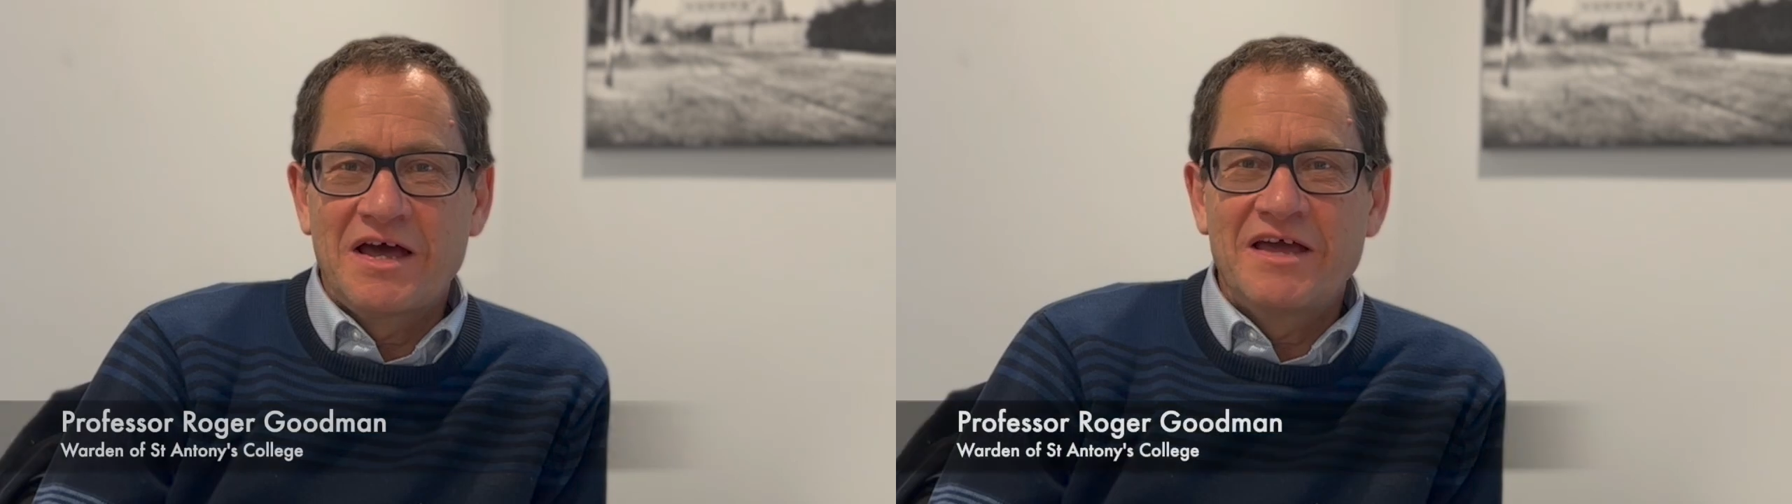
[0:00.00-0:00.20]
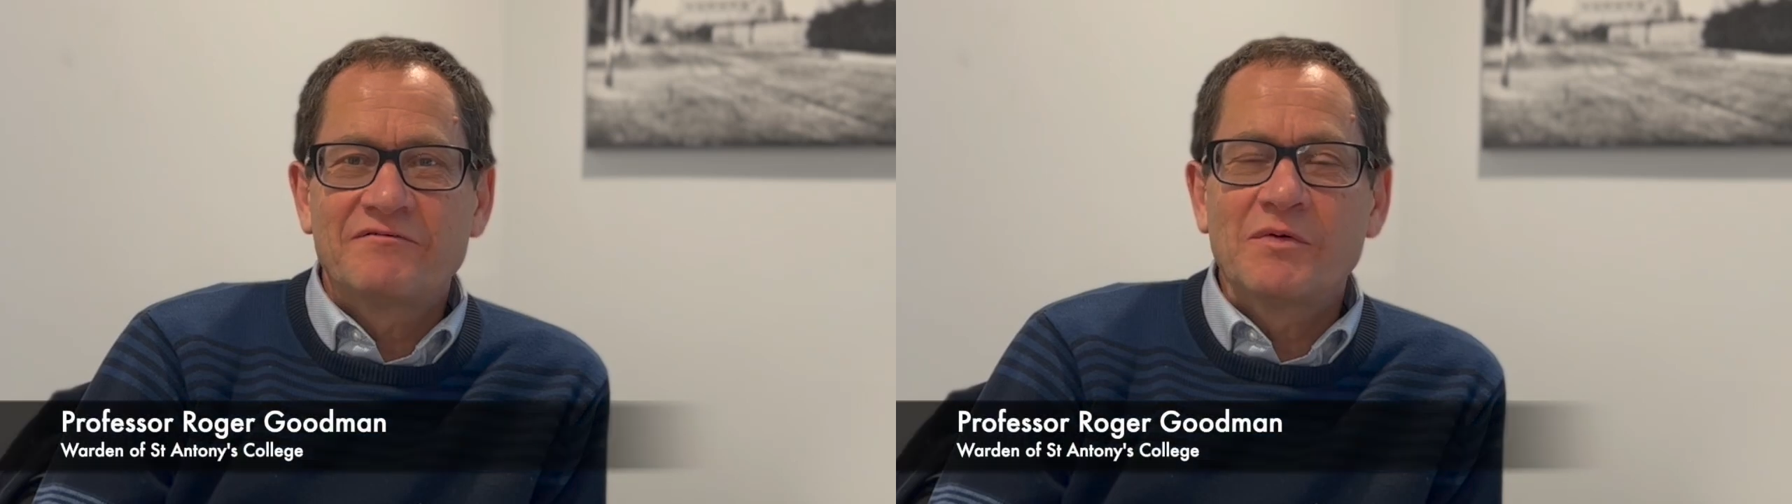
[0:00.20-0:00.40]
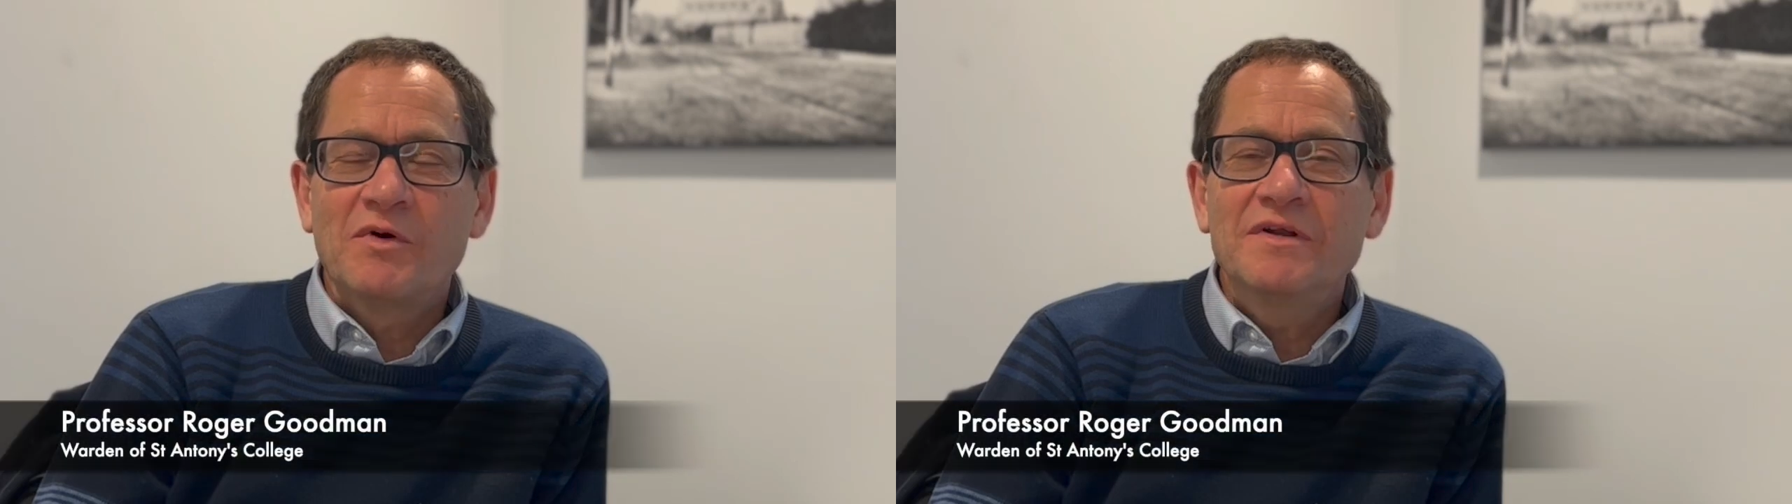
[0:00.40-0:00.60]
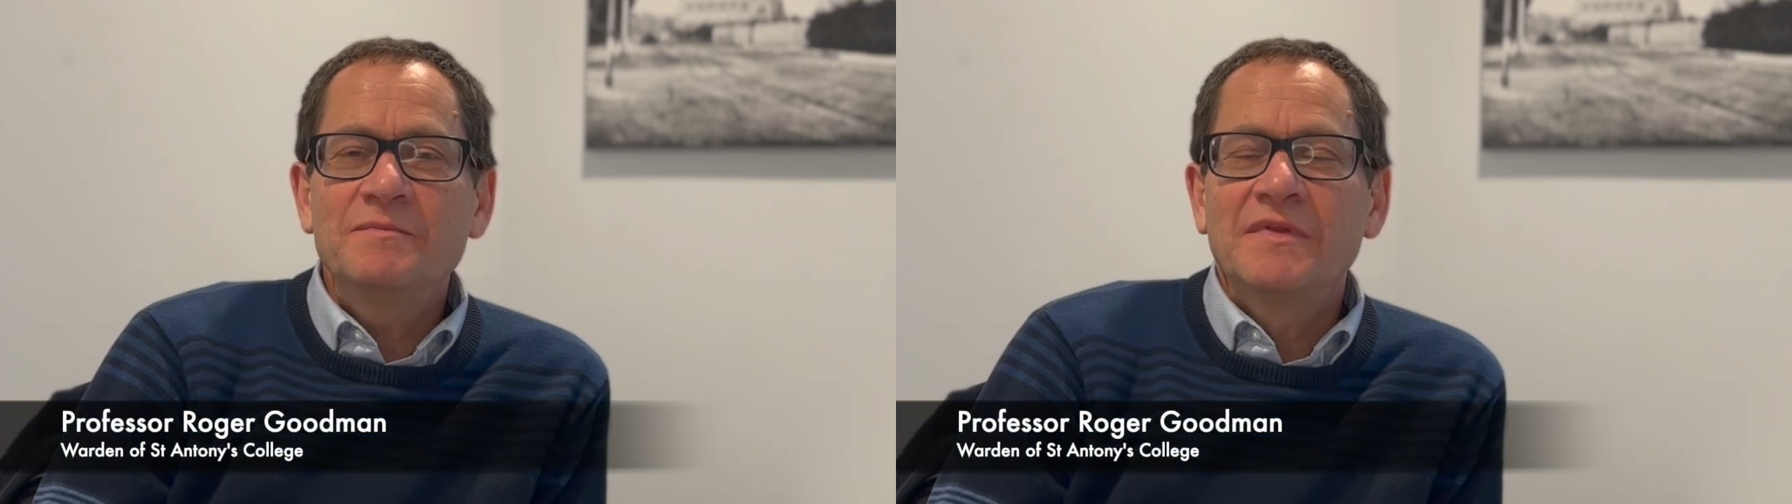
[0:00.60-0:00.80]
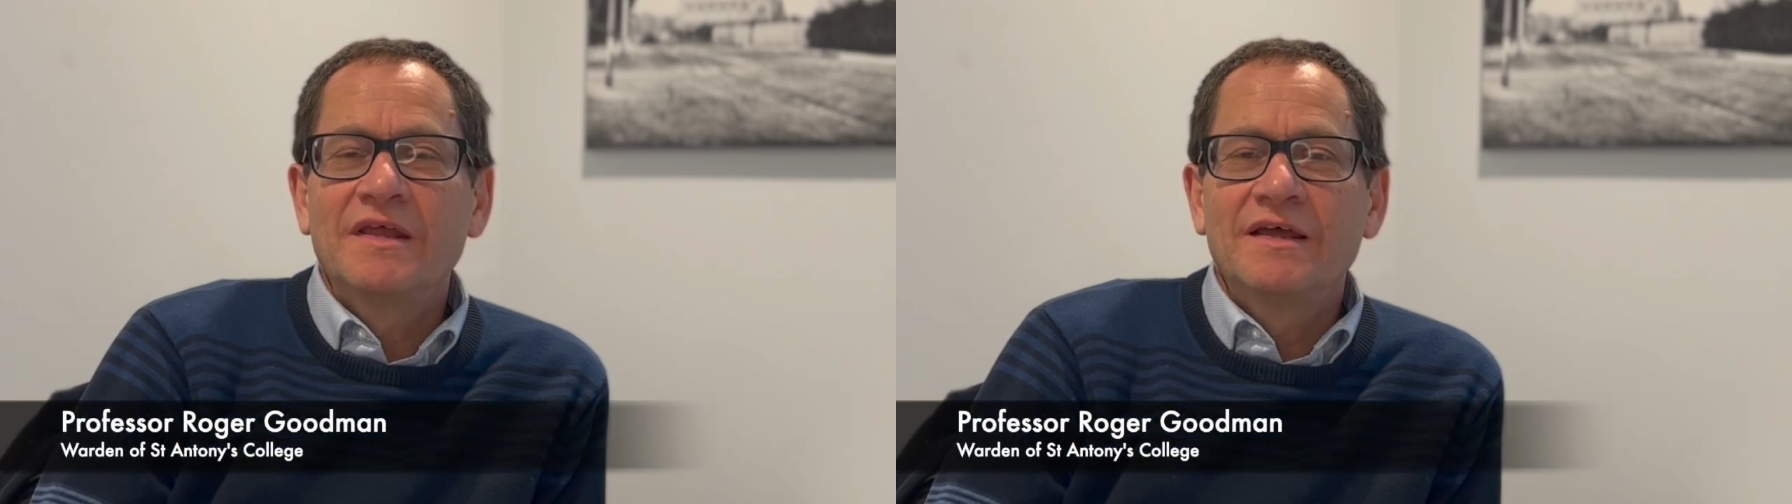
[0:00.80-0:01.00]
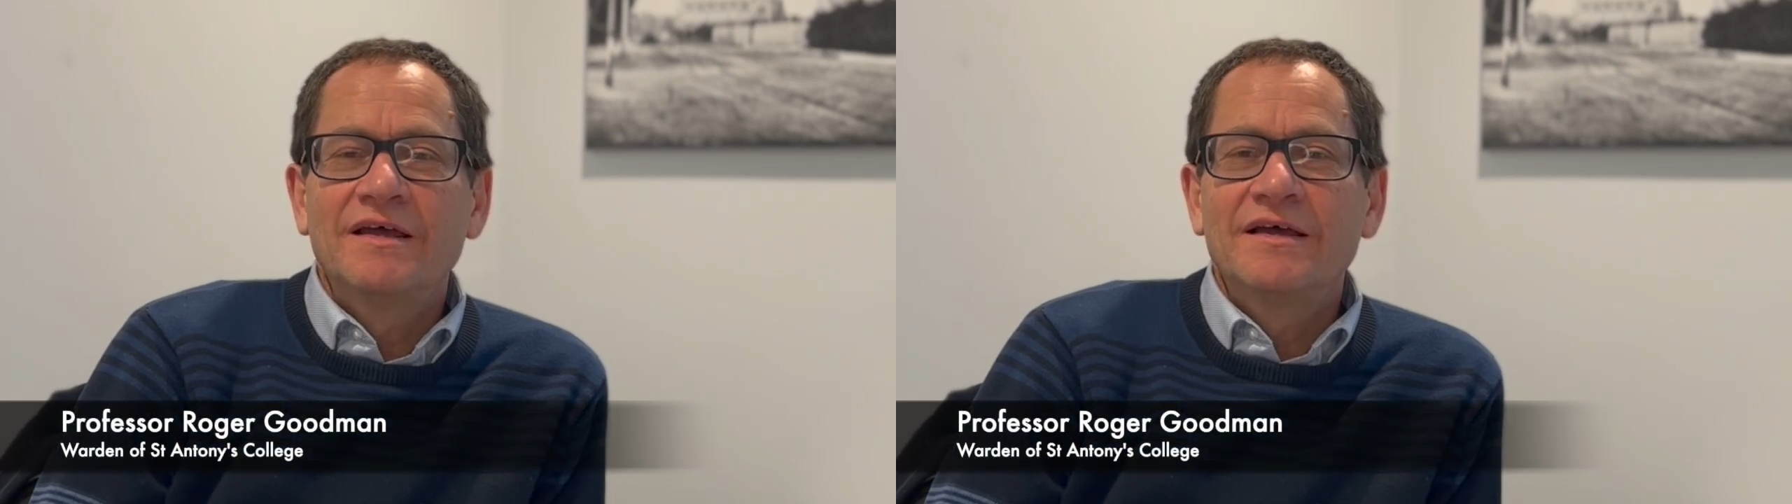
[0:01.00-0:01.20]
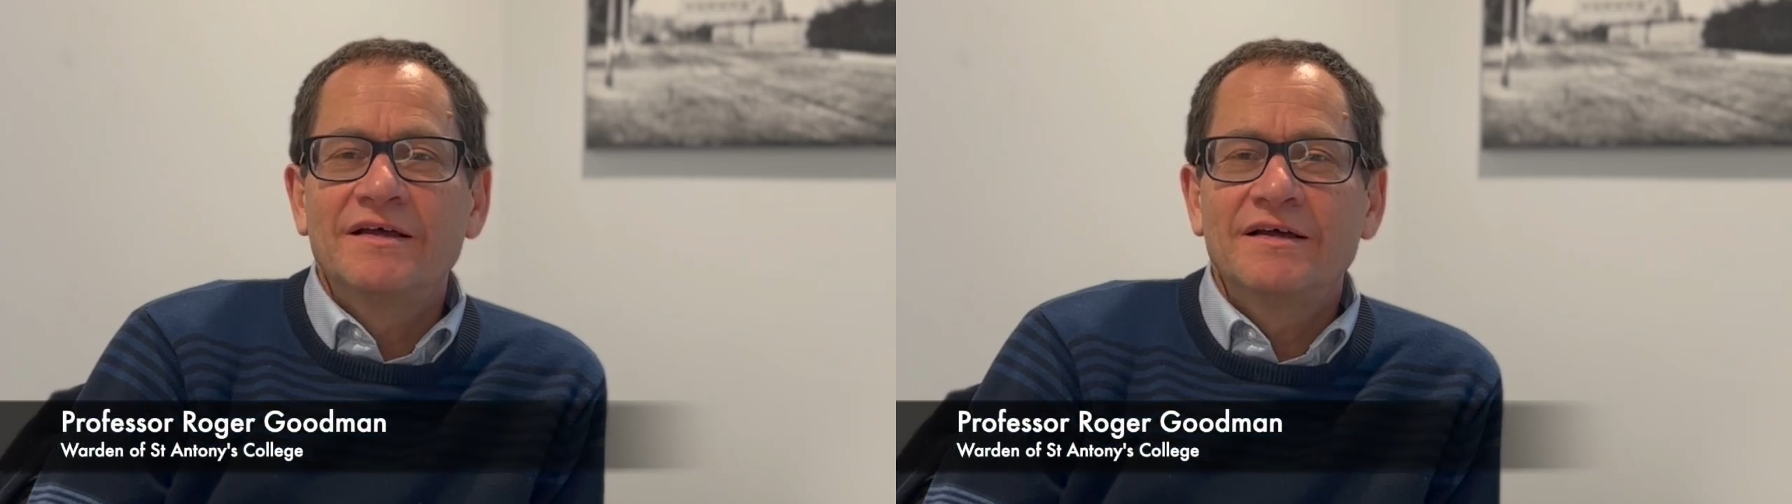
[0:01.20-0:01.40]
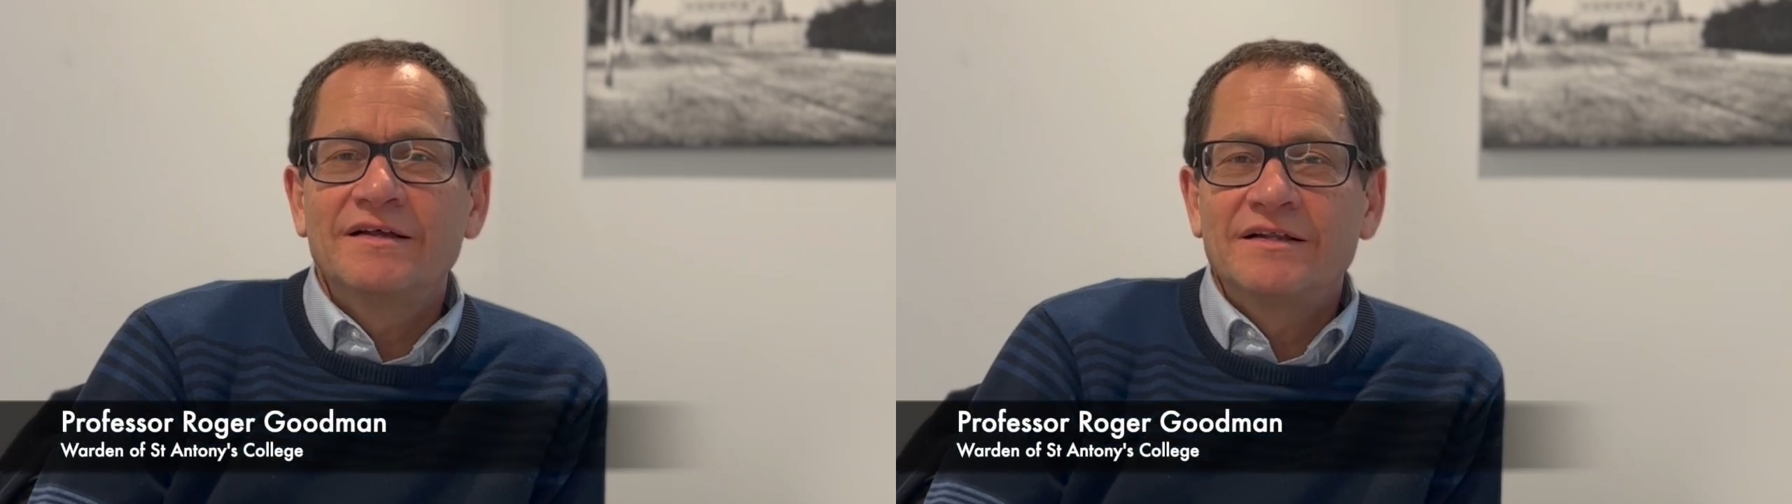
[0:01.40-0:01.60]
Hi everyone,
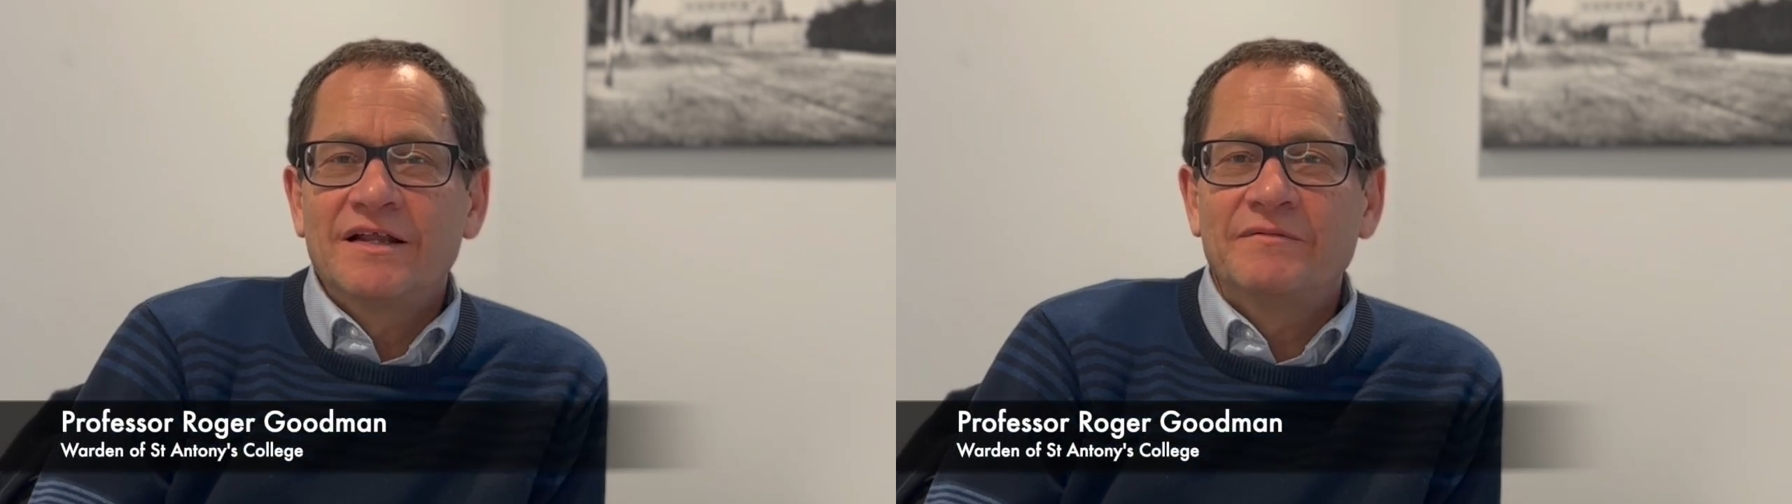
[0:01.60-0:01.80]
lovely